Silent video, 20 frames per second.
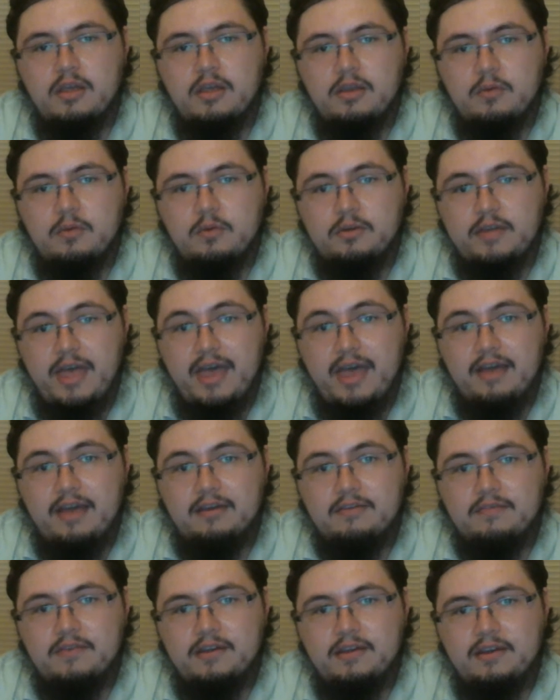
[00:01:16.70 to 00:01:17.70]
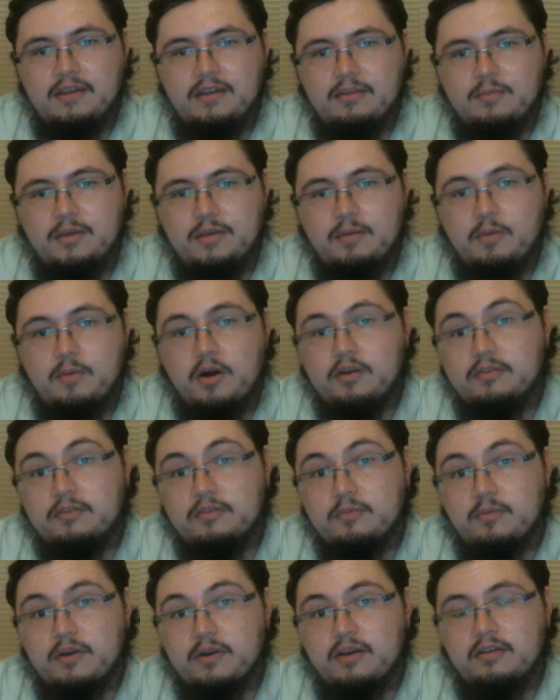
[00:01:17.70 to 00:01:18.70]
You want to activate as many parts of
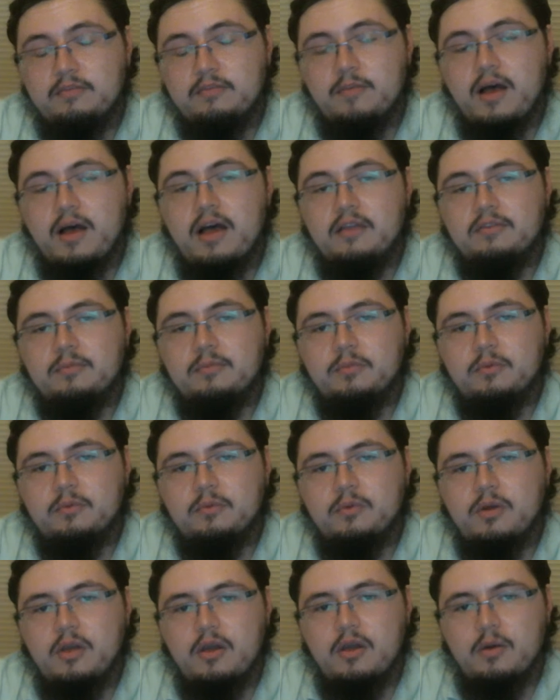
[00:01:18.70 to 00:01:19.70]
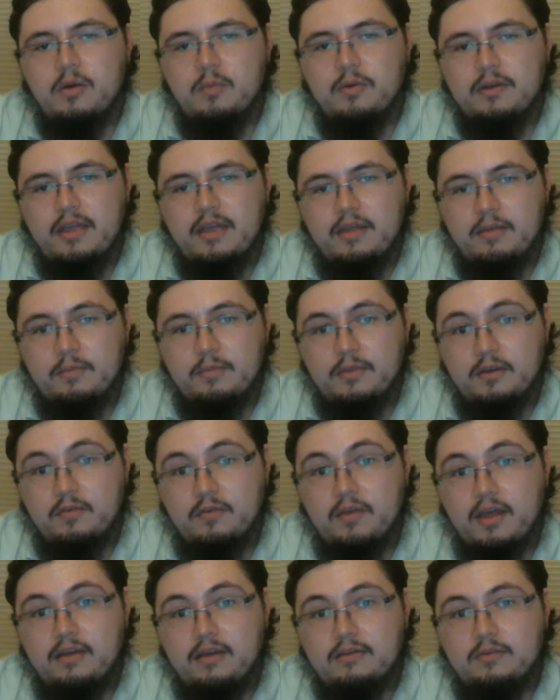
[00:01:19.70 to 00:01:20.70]
the brain as possible when
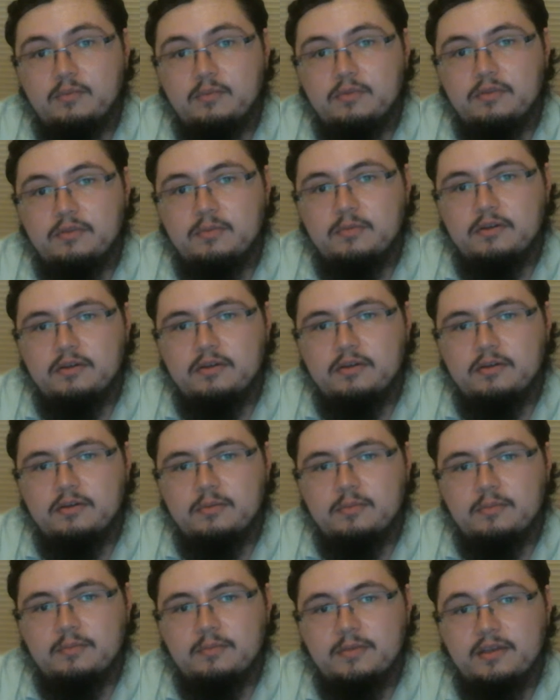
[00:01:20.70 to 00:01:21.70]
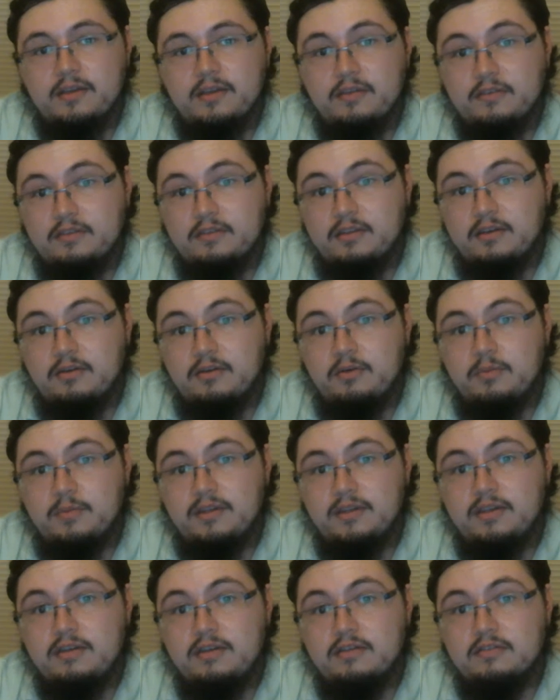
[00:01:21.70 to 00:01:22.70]
interacting with the material, because then it'll
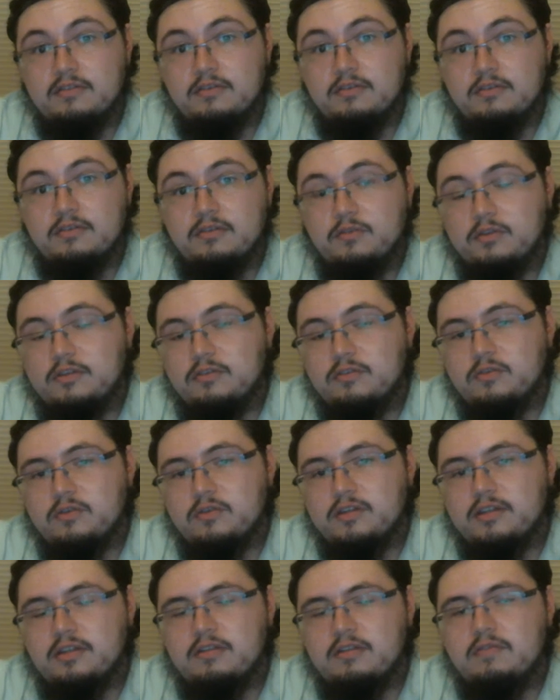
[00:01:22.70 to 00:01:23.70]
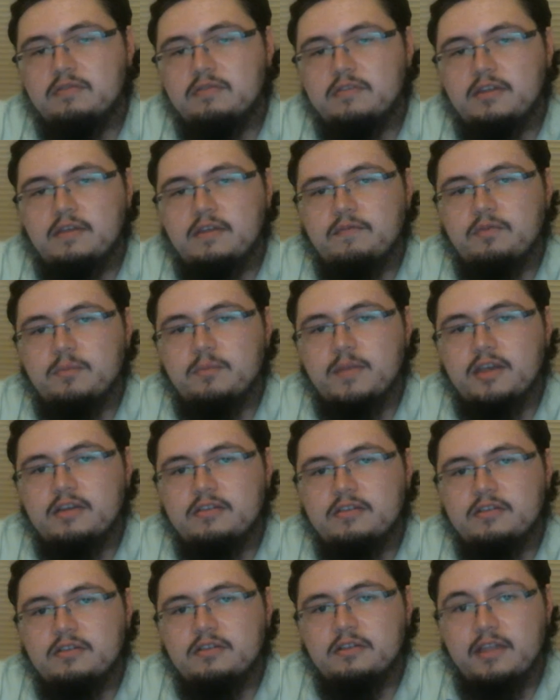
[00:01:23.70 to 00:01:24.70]
be easier to retrieve the
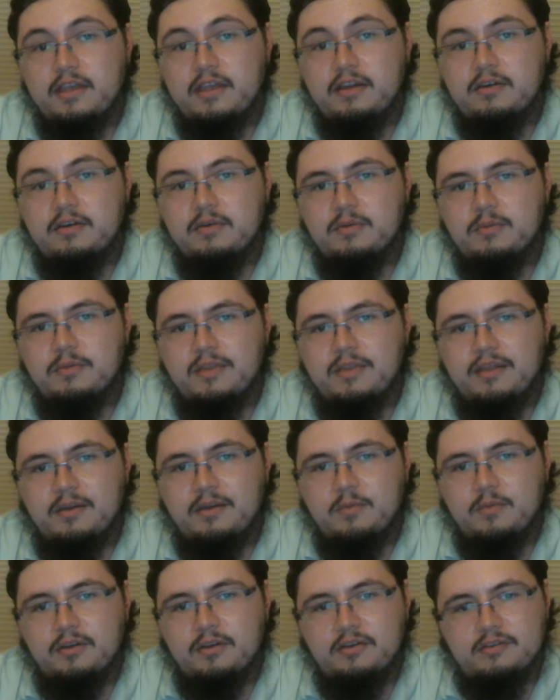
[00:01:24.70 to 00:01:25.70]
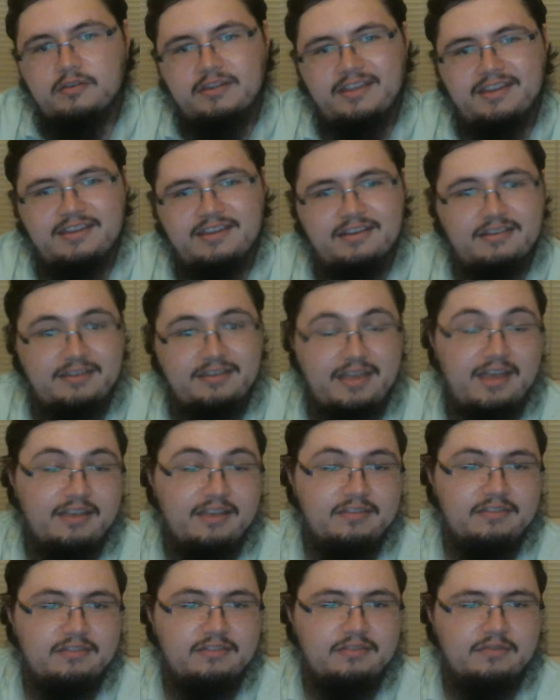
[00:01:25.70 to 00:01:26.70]
information later, like when you're taking a
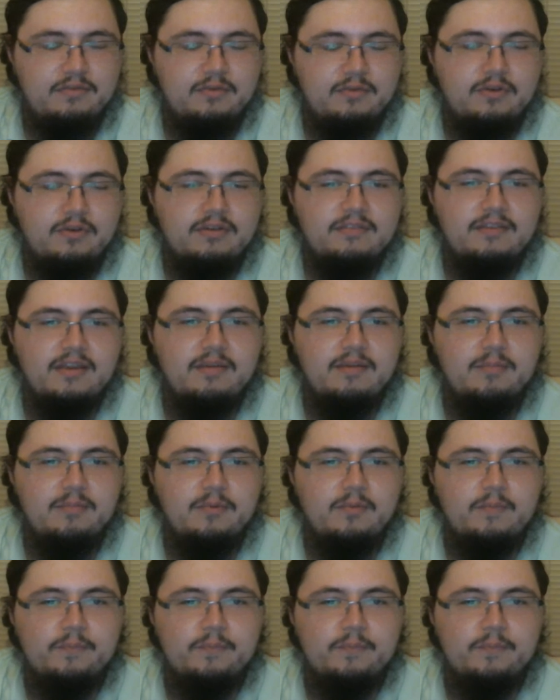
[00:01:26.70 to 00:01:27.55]
test, for example.